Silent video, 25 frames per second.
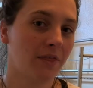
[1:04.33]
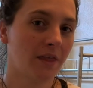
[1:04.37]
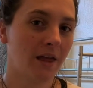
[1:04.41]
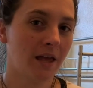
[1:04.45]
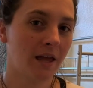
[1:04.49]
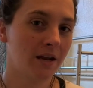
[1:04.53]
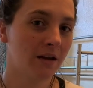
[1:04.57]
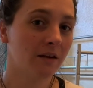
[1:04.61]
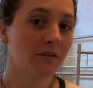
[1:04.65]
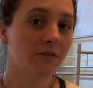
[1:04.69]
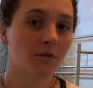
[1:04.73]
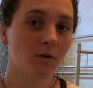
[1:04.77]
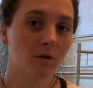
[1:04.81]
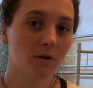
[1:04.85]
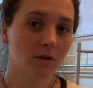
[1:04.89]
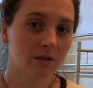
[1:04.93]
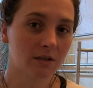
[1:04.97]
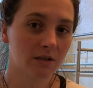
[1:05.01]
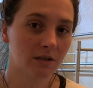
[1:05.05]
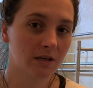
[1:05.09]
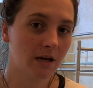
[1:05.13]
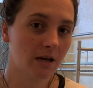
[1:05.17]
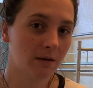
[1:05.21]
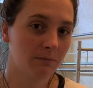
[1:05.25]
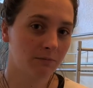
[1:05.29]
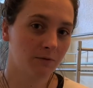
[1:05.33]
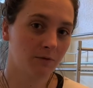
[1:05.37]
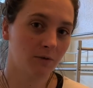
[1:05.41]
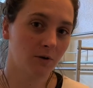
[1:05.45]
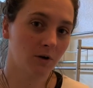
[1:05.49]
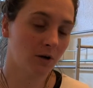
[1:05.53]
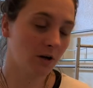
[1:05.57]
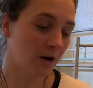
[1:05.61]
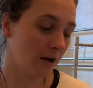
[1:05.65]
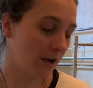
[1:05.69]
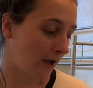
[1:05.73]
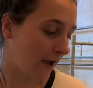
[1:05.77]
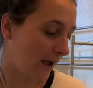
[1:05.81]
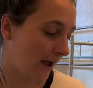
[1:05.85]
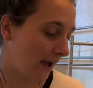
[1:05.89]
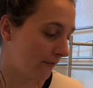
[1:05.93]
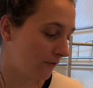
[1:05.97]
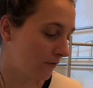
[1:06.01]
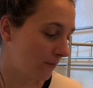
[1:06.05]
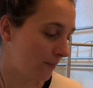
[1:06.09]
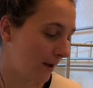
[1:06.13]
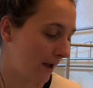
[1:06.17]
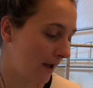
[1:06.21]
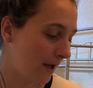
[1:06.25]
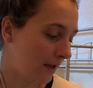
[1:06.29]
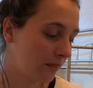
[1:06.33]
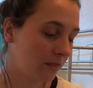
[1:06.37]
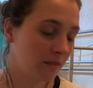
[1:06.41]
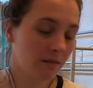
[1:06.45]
and a fourth a cup for a half a bath.